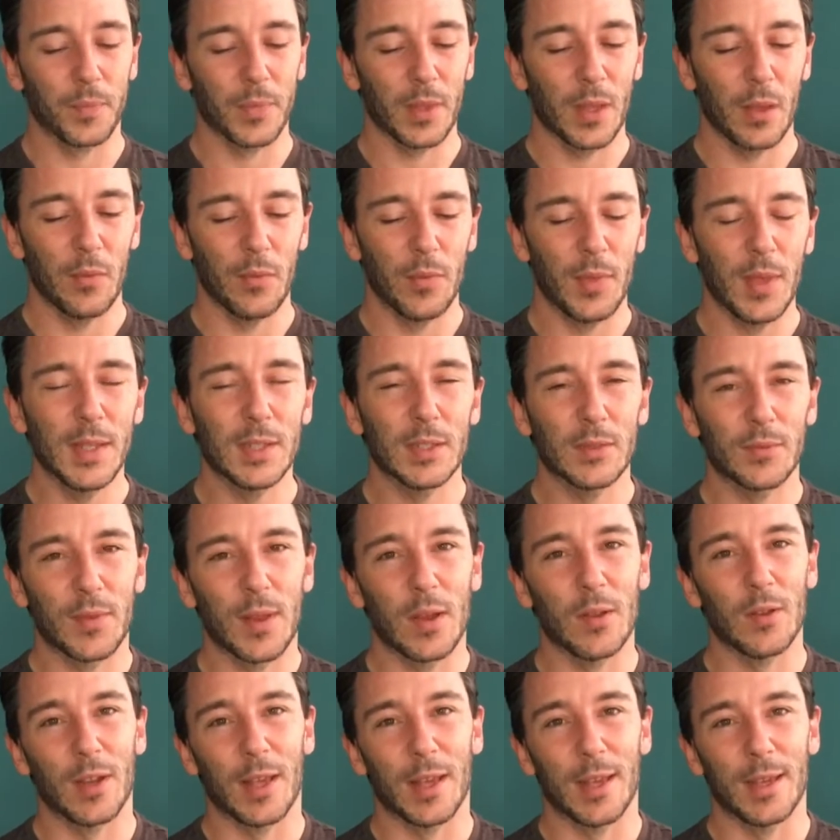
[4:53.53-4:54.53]
This
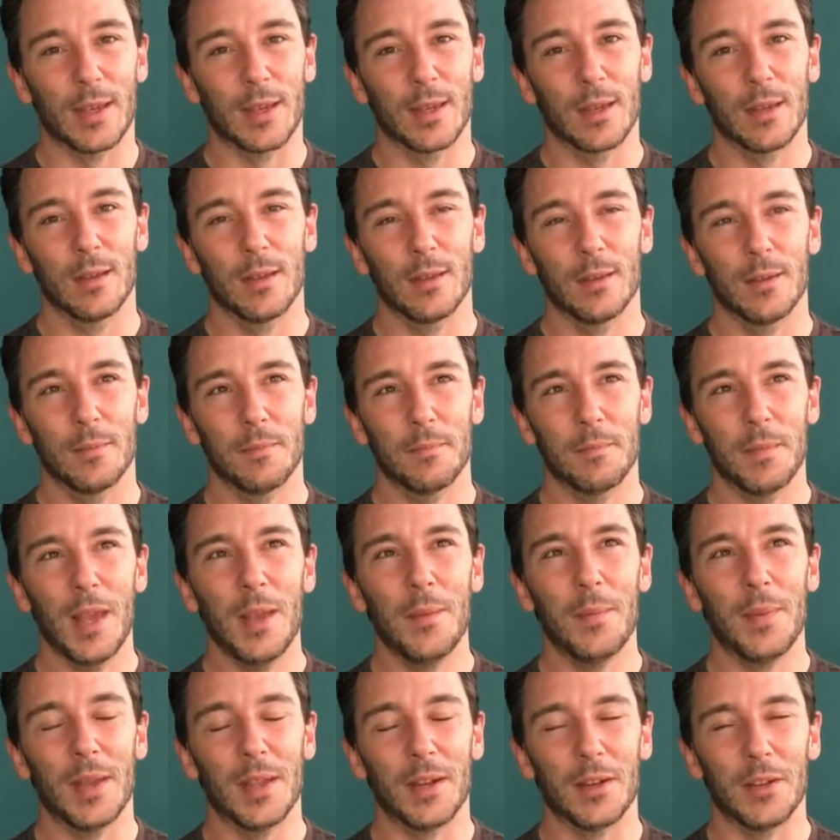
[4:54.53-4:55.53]
felt like
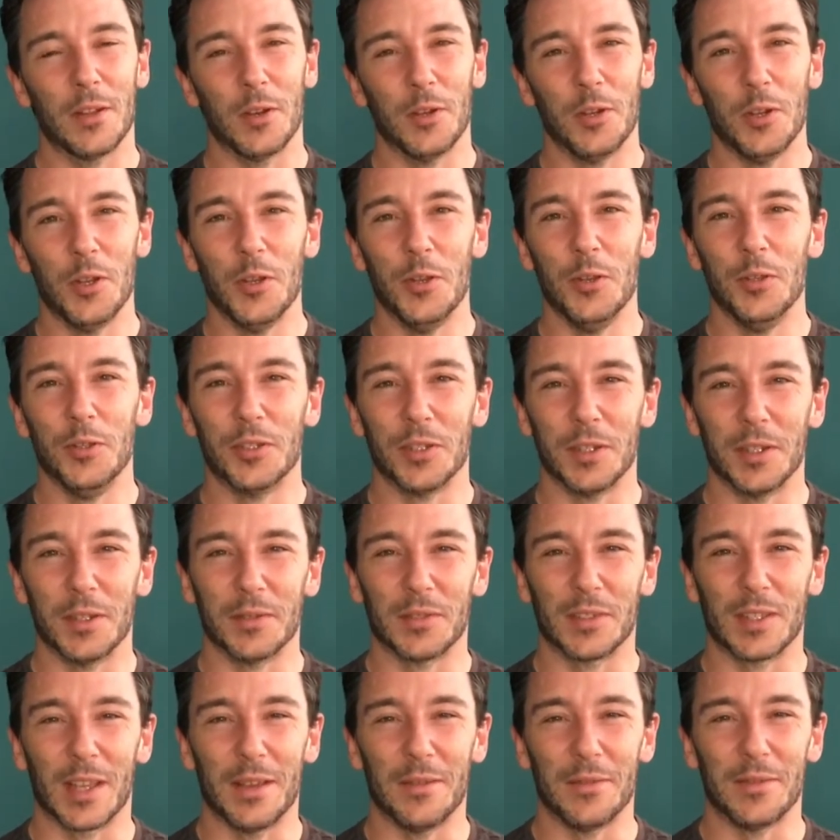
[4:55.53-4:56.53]
maybe an illusion of
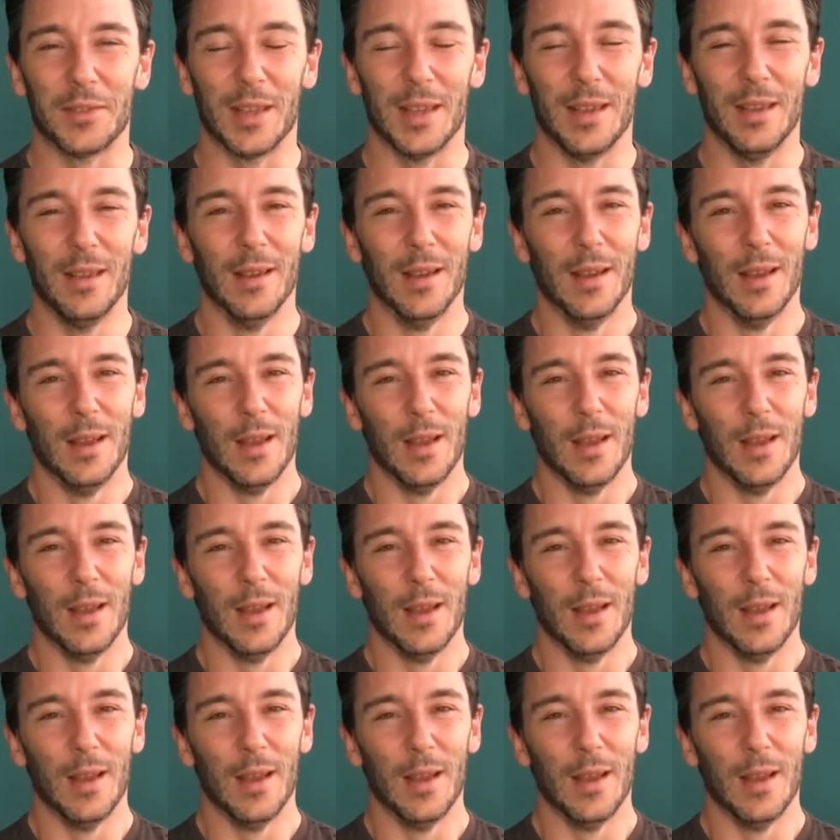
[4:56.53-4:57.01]
safety.